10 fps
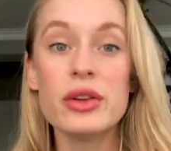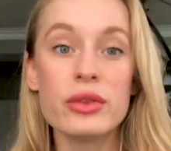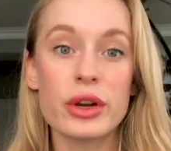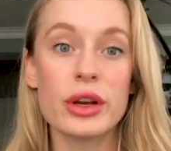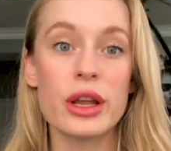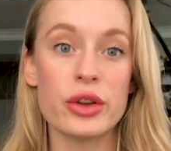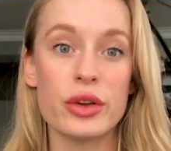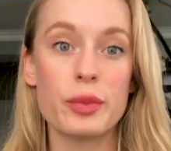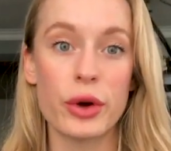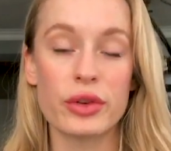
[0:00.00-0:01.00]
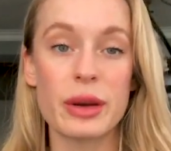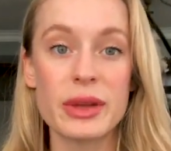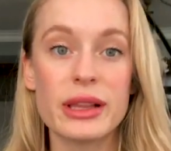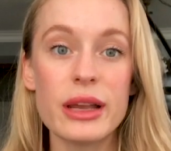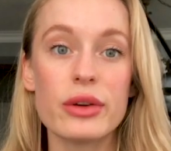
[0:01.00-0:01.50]
learn a new
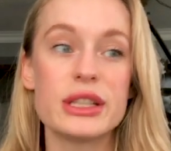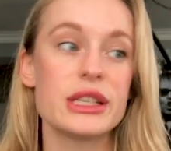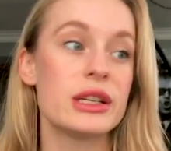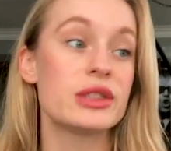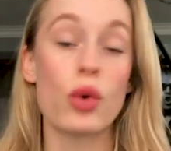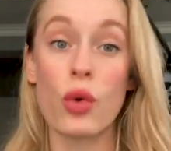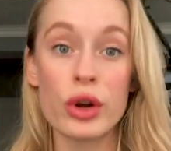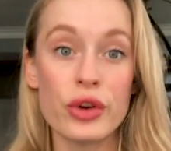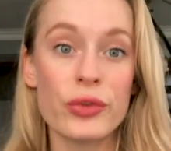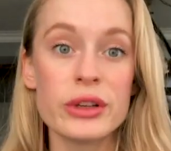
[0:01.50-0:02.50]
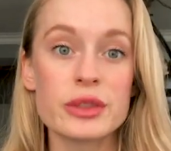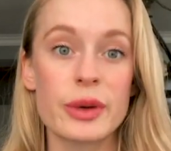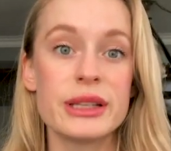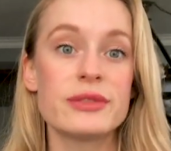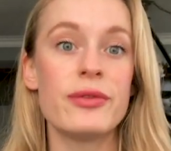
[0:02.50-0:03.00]
programming language? Or your first
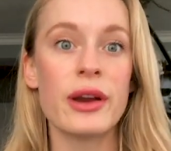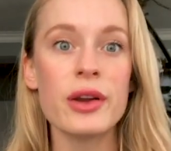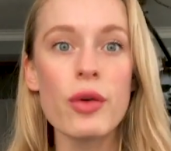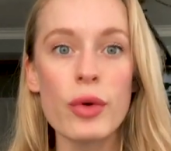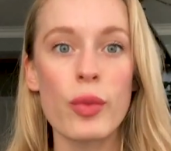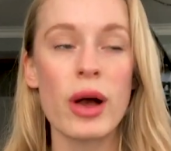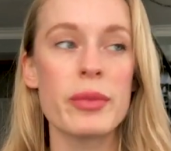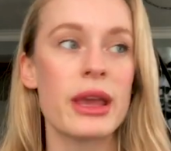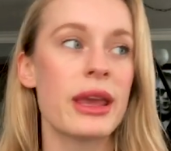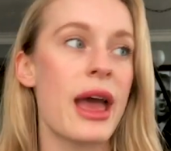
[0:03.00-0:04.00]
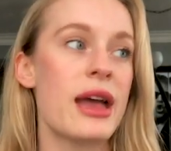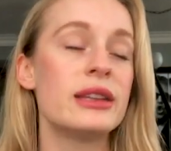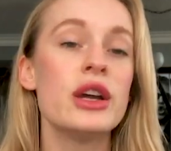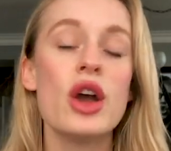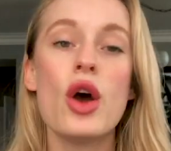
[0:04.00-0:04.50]
one. It's very overwhelming,
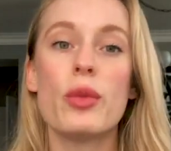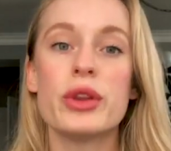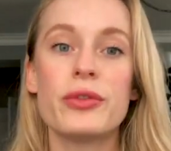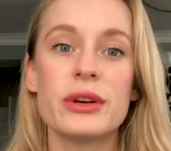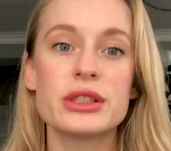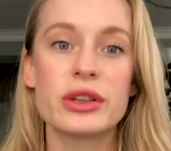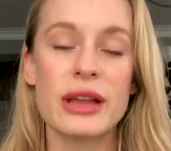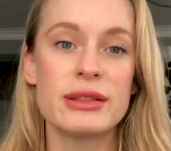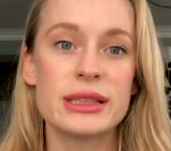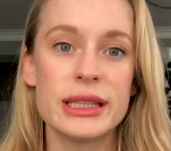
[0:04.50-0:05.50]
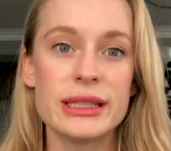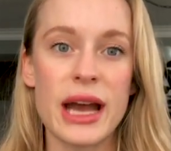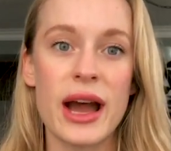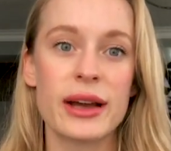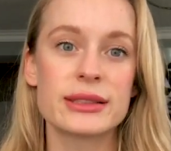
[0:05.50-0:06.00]
and when you first look at the
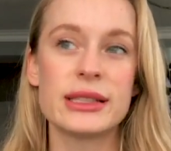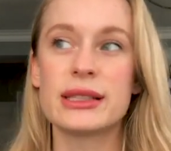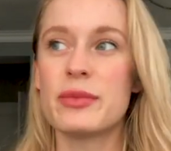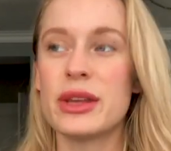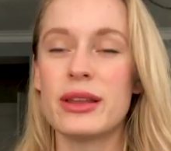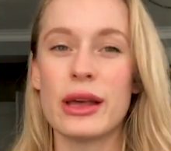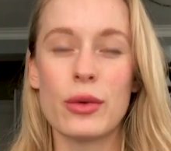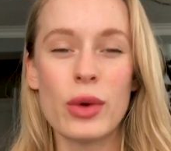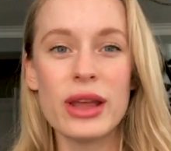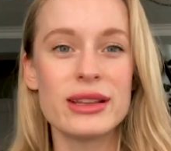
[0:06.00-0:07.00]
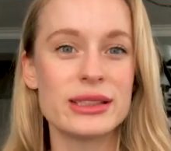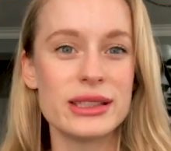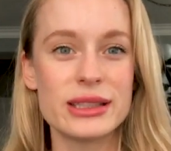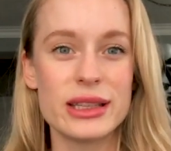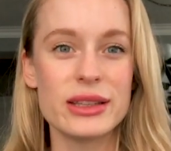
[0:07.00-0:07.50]
syntax, it can be like, what is
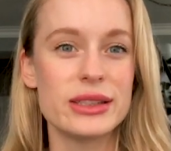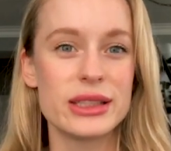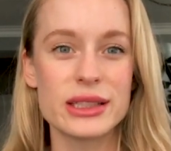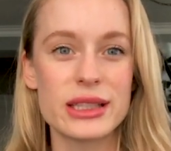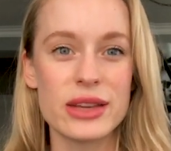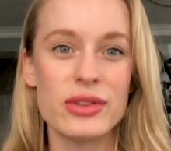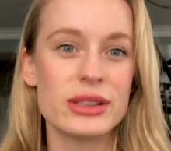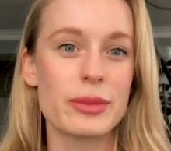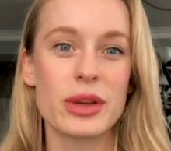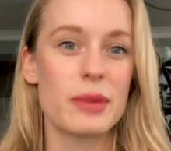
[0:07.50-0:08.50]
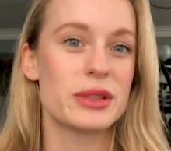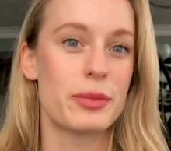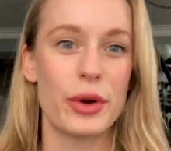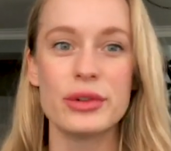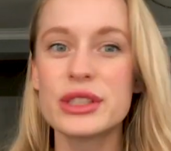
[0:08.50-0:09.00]
this? Is this even something I'm
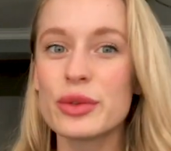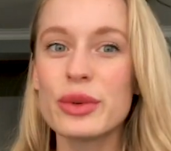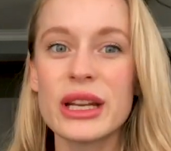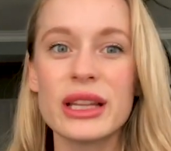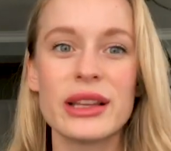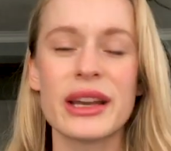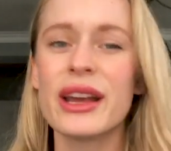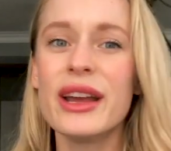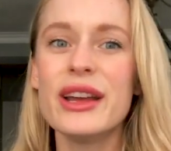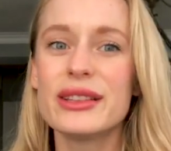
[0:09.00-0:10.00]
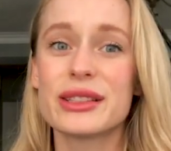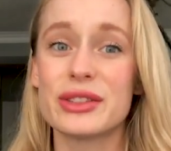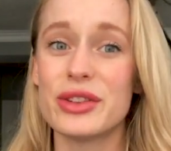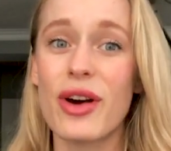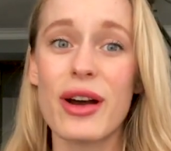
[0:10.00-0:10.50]
supposed to read? Like, this
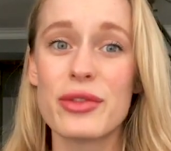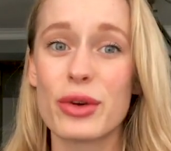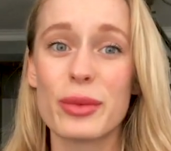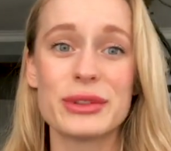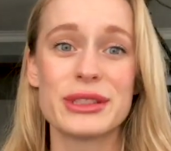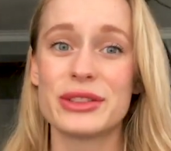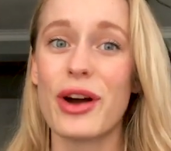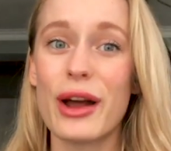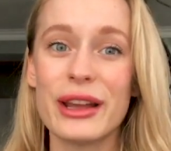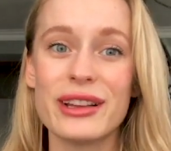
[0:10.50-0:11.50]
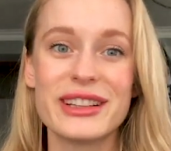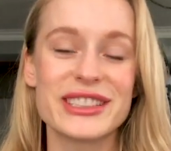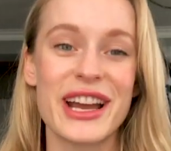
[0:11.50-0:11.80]
is not normal, this is not English,